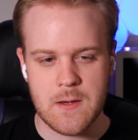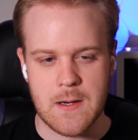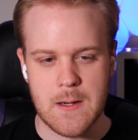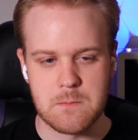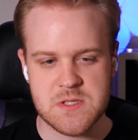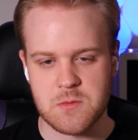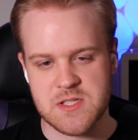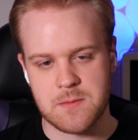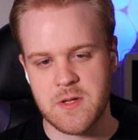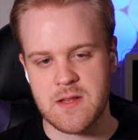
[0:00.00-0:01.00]
Um, so
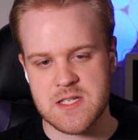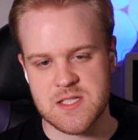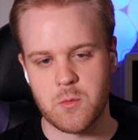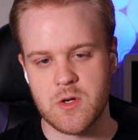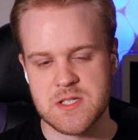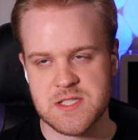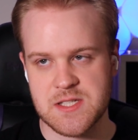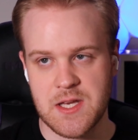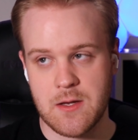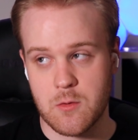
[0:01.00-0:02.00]
something that someone could
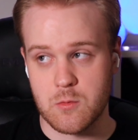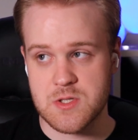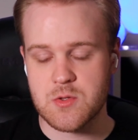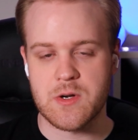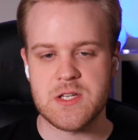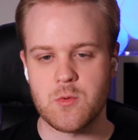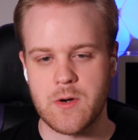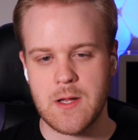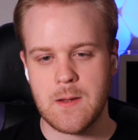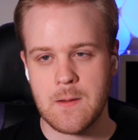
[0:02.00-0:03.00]
see who's
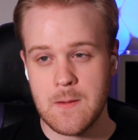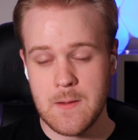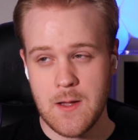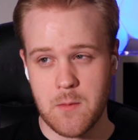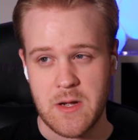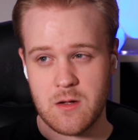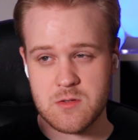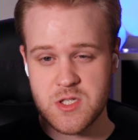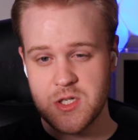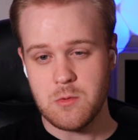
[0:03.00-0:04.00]
2020 about
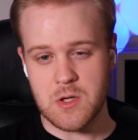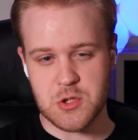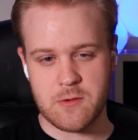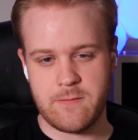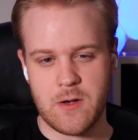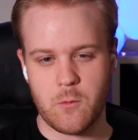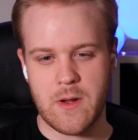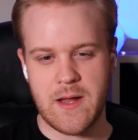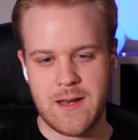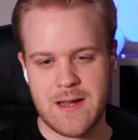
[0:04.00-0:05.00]
200 feet
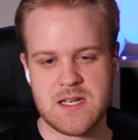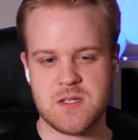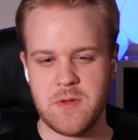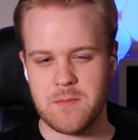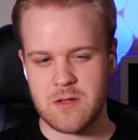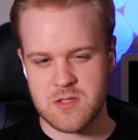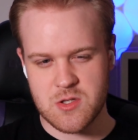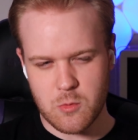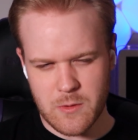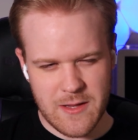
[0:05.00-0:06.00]
away, it has to be about
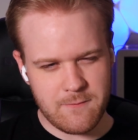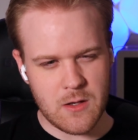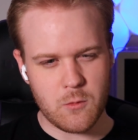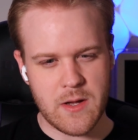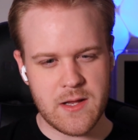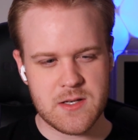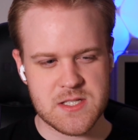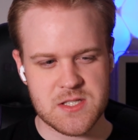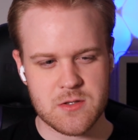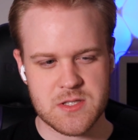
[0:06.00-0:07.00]
20 feet away to
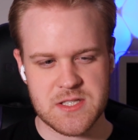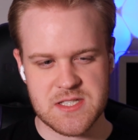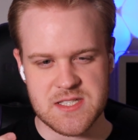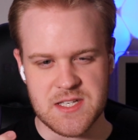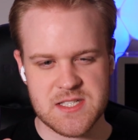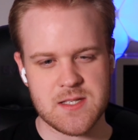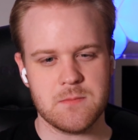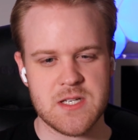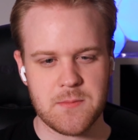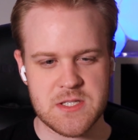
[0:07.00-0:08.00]
start to see some
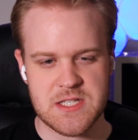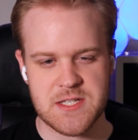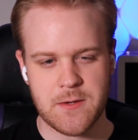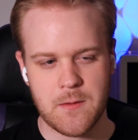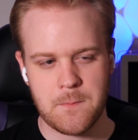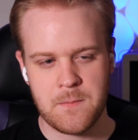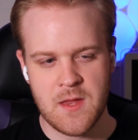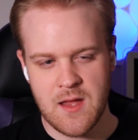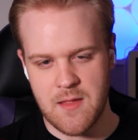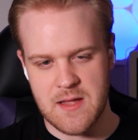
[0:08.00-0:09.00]
type of detail.
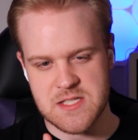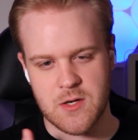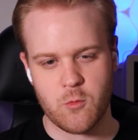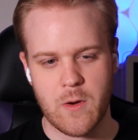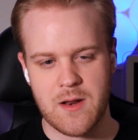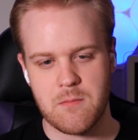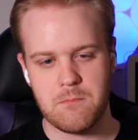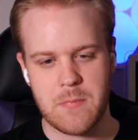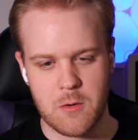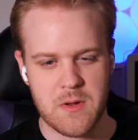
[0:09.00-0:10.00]
And that's like right at the
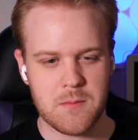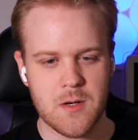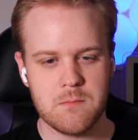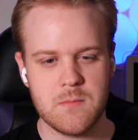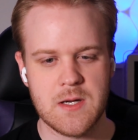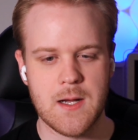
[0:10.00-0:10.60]
bare minimum. Mm-hmm.